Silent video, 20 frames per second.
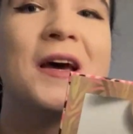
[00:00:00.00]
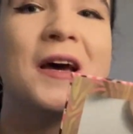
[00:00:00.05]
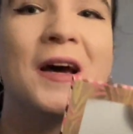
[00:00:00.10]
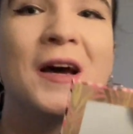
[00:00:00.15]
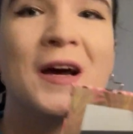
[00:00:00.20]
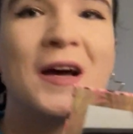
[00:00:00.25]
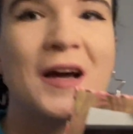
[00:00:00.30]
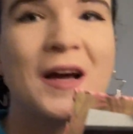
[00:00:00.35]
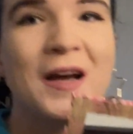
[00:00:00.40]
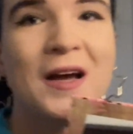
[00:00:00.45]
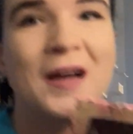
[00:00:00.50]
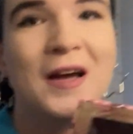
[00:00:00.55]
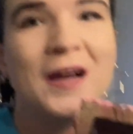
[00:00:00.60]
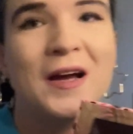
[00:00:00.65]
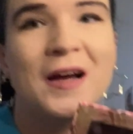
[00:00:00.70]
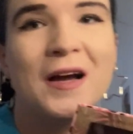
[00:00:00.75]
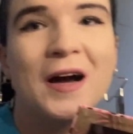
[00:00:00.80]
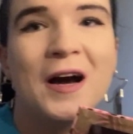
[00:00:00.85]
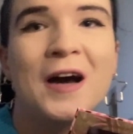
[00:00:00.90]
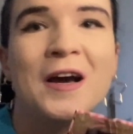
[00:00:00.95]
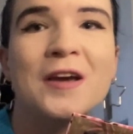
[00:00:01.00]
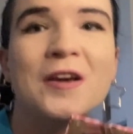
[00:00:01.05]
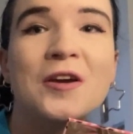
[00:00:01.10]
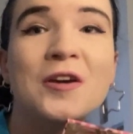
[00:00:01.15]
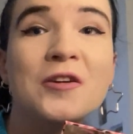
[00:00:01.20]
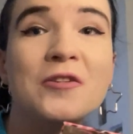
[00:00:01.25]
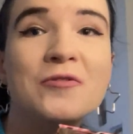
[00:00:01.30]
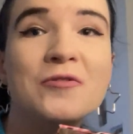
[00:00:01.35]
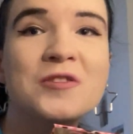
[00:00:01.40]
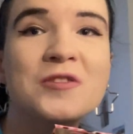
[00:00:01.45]
I
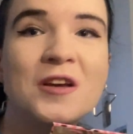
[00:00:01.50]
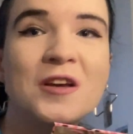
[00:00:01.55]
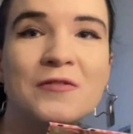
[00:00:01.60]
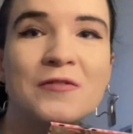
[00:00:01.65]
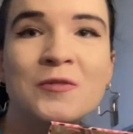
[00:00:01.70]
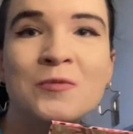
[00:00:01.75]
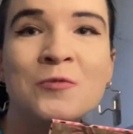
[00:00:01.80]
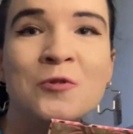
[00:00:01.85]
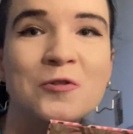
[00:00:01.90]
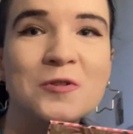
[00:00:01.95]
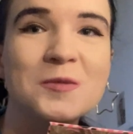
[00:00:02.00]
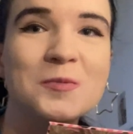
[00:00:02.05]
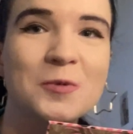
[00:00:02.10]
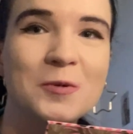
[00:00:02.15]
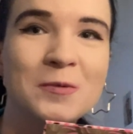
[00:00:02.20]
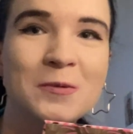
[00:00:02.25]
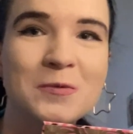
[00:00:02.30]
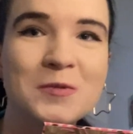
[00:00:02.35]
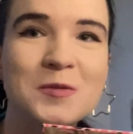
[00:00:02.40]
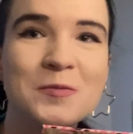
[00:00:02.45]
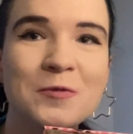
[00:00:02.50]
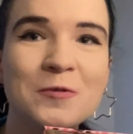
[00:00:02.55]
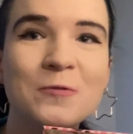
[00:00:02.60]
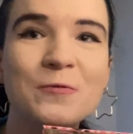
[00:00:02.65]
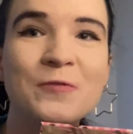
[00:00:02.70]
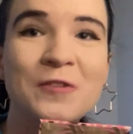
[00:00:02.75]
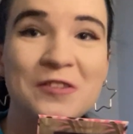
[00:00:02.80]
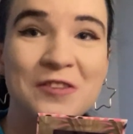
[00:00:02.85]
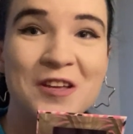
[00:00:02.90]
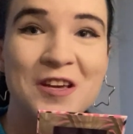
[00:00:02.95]
usually have the most problems about
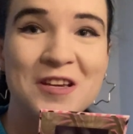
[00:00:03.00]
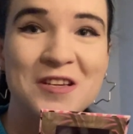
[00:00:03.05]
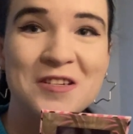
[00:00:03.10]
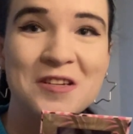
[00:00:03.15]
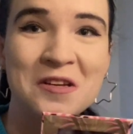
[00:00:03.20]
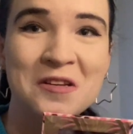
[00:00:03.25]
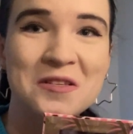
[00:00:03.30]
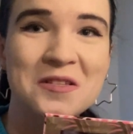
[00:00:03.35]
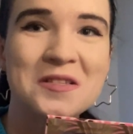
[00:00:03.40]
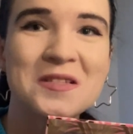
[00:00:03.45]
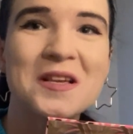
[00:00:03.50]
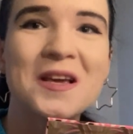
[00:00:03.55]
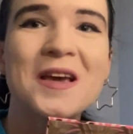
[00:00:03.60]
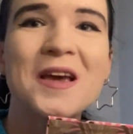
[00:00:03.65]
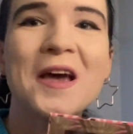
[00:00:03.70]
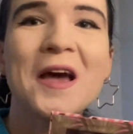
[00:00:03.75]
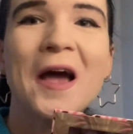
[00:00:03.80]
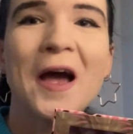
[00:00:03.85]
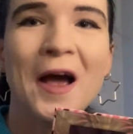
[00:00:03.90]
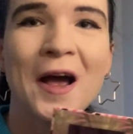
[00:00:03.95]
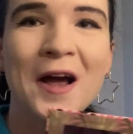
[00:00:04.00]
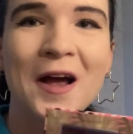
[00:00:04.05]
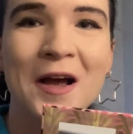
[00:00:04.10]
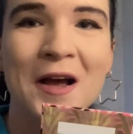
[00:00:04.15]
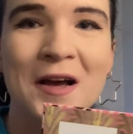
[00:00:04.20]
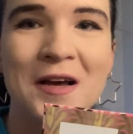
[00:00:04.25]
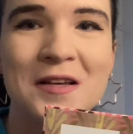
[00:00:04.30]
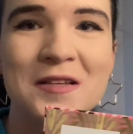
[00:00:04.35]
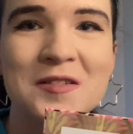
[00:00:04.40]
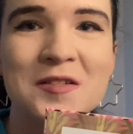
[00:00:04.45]
foundations.
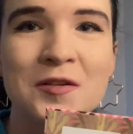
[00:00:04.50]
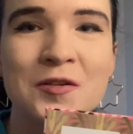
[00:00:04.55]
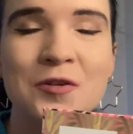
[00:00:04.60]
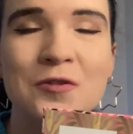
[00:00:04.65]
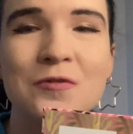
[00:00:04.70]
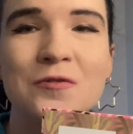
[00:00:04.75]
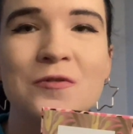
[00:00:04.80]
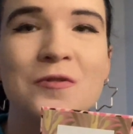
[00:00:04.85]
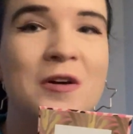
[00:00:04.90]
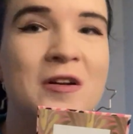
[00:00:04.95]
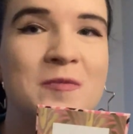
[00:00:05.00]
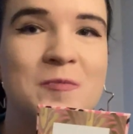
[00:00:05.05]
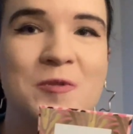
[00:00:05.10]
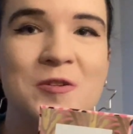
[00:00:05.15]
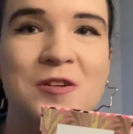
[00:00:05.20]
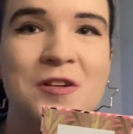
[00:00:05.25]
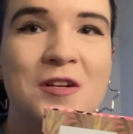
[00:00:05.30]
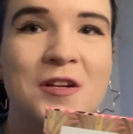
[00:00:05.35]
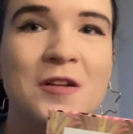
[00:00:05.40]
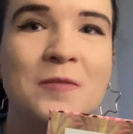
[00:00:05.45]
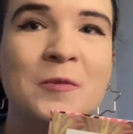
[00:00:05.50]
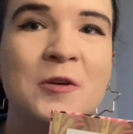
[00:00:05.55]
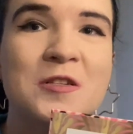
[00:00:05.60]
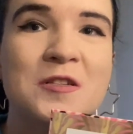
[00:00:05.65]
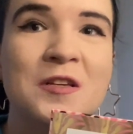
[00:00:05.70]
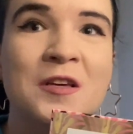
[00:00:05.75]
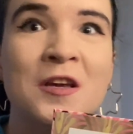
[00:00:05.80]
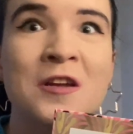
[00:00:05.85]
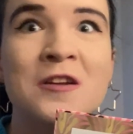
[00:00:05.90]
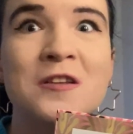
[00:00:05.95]
So especially that my
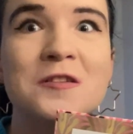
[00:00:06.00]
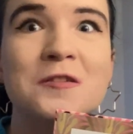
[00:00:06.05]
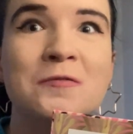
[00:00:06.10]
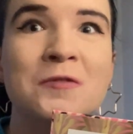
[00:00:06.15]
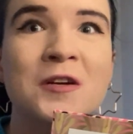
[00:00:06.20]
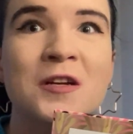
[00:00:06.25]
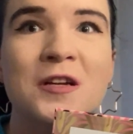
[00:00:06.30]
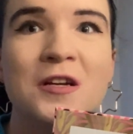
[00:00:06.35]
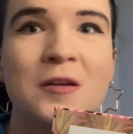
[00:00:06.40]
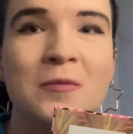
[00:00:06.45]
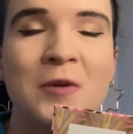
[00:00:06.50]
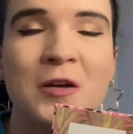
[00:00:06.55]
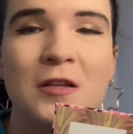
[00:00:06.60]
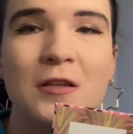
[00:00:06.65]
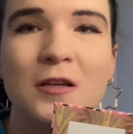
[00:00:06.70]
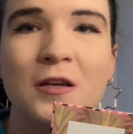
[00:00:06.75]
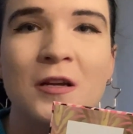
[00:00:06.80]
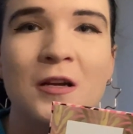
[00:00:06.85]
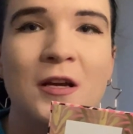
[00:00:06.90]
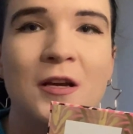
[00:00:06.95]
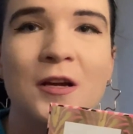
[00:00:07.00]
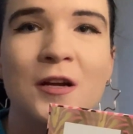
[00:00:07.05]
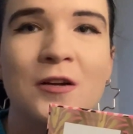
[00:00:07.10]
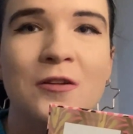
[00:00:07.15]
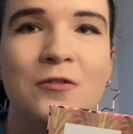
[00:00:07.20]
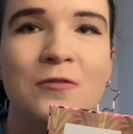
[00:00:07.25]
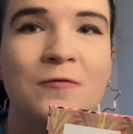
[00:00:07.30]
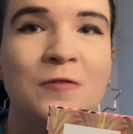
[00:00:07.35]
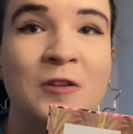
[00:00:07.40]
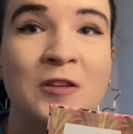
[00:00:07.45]
skin is quite demanding, like a lot
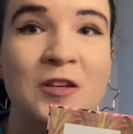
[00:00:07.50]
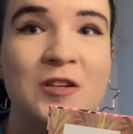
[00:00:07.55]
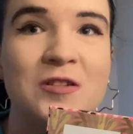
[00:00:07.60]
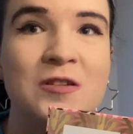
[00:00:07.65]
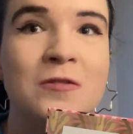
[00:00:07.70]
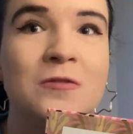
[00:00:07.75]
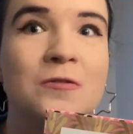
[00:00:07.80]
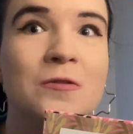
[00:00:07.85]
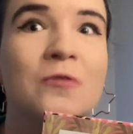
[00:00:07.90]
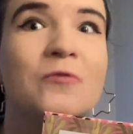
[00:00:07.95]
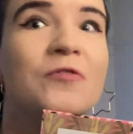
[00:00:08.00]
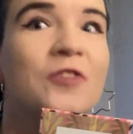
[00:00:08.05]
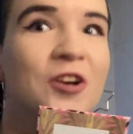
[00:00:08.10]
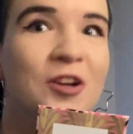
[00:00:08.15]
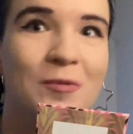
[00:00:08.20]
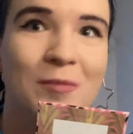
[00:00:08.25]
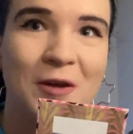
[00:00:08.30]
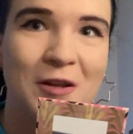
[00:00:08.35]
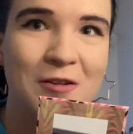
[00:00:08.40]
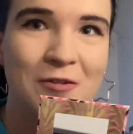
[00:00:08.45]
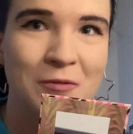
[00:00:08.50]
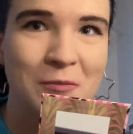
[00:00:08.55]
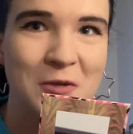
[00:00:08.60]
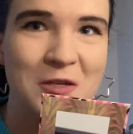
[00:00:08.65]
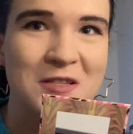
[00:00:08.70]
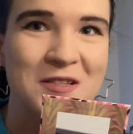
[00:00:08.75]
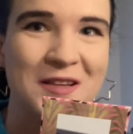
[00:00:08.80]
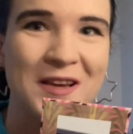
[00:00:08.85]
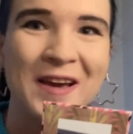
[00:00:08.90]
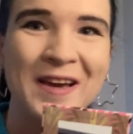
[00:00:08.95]
of foundations look very bad on my
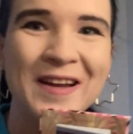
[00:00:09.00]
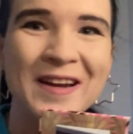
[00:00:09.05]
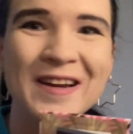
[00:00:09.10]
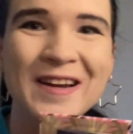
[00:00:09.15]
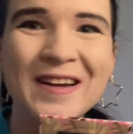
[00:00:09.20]
skin.